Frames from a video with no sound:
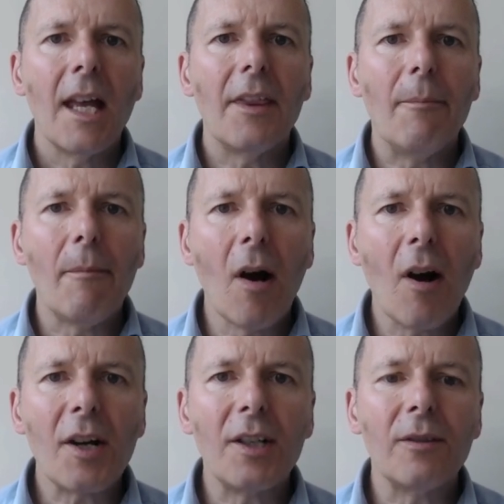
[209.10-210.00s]
The
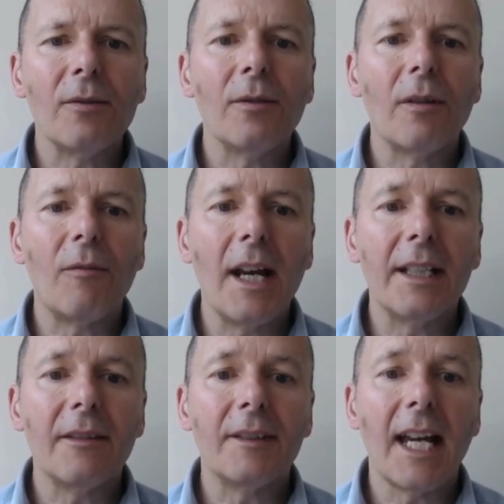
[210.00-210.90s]
marginal
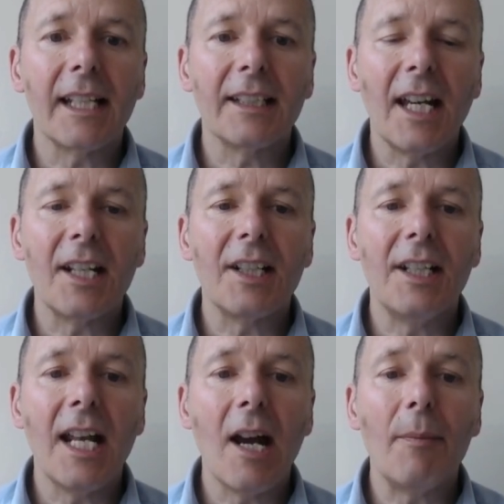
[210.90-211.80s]
rate of
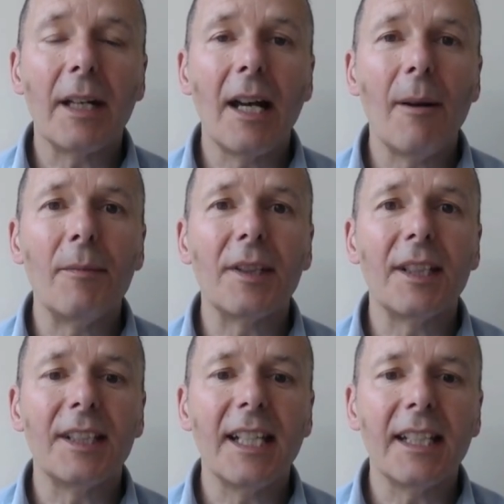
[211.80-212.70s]
taxation now becomes
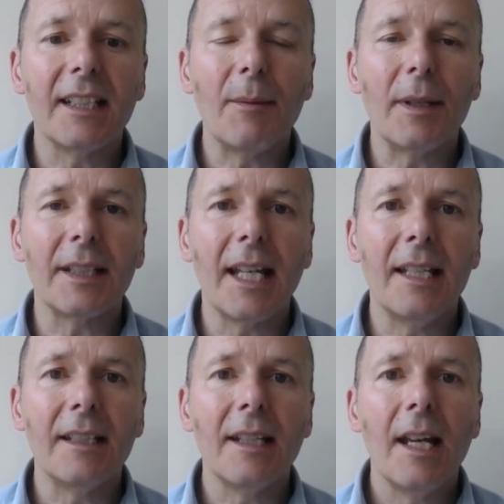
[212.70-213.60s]
sixty
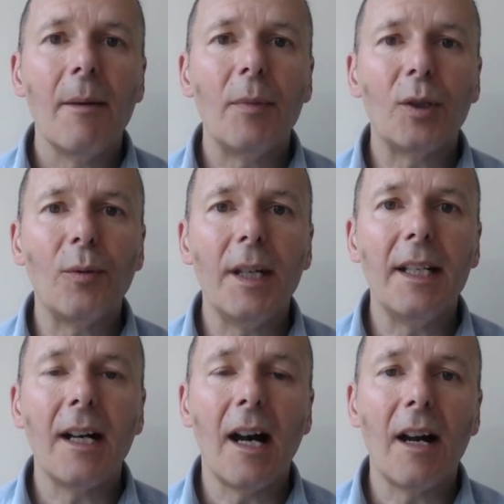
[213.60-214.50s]
percent
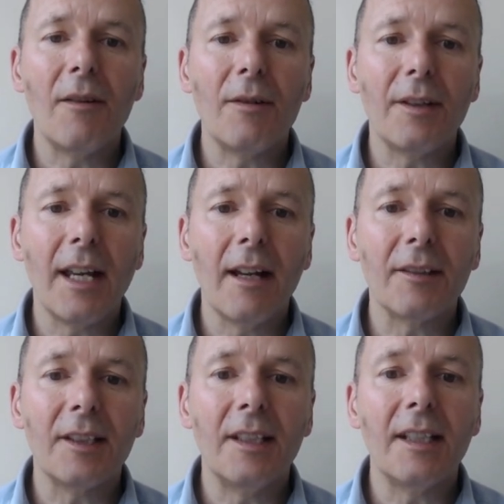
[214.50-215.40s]
between one hundred
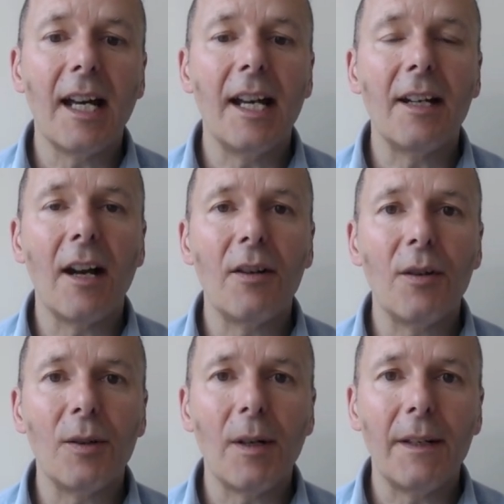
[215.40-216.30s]
thousand pounds and one hundred
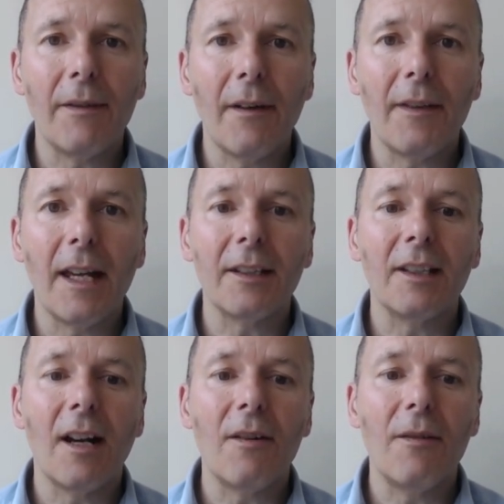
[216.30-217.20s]
and twenty-five
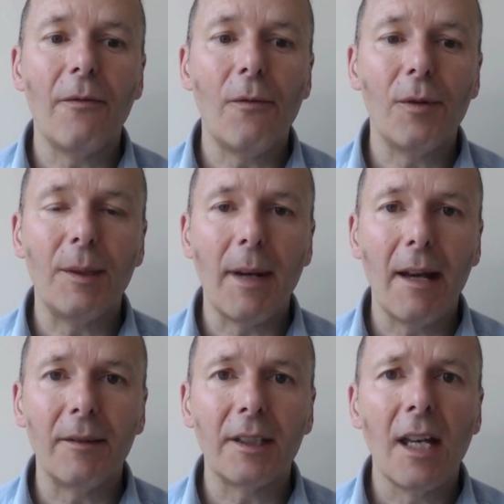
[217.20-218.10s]
thousand one hundred and forty pounds.